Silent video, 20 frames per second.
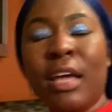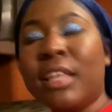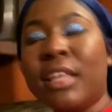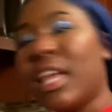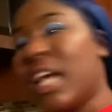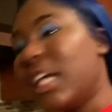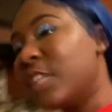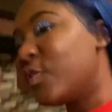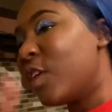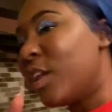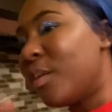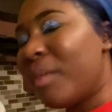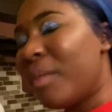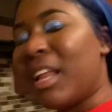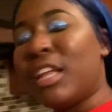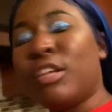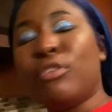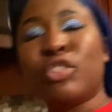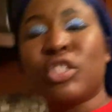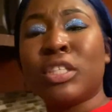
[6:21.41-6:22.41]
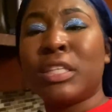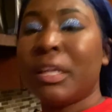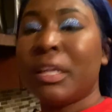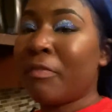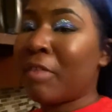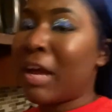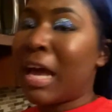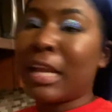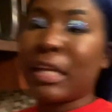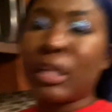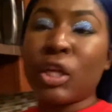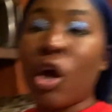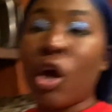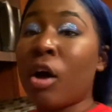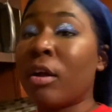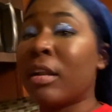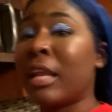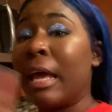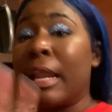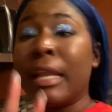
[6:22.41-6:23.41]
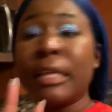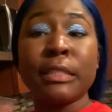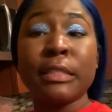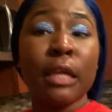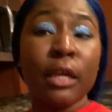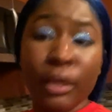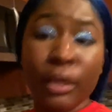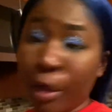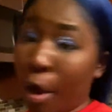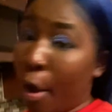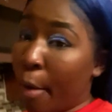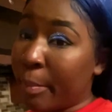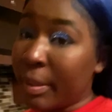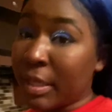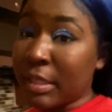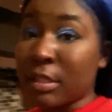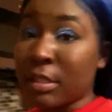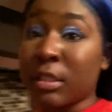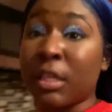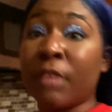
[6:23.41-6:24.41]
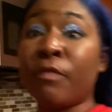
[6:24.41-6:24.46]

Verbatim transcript: Yes, for anybody, you shouldn't have got a dog. That is none of y'all business.